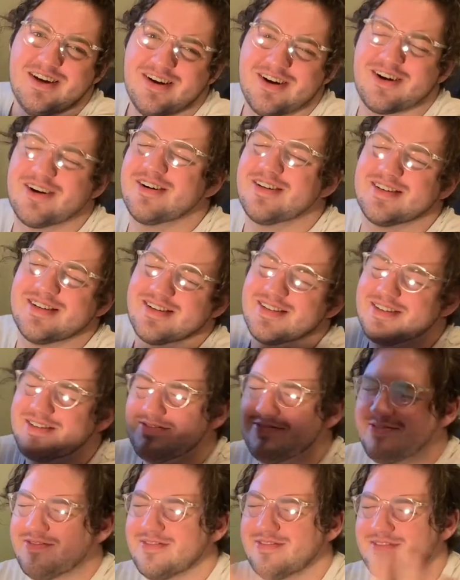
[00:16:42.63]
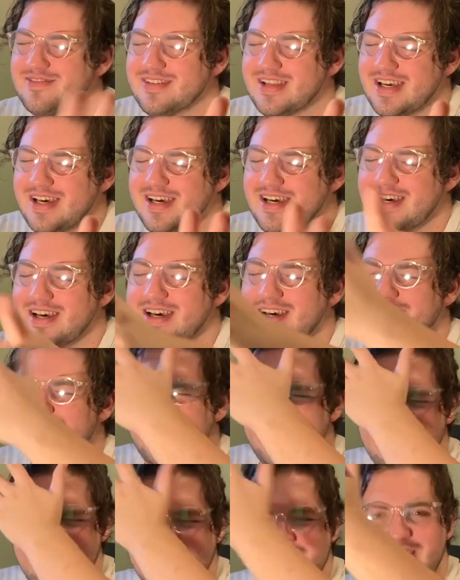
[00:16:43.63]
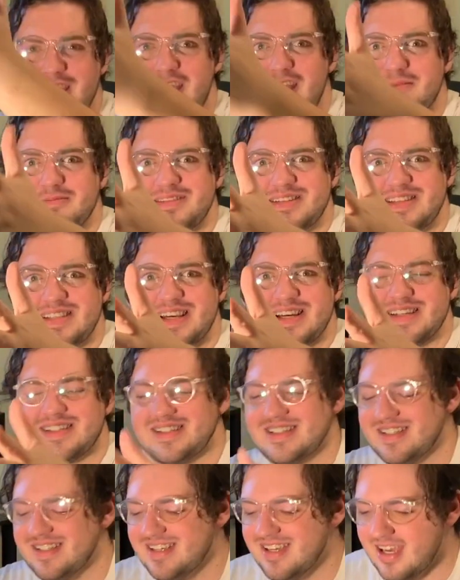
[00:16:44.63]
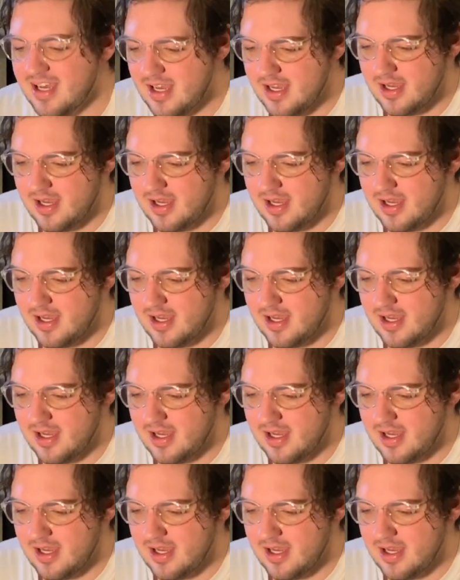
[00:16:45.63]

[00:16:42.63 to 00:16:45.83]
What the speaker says: Or in the comments section.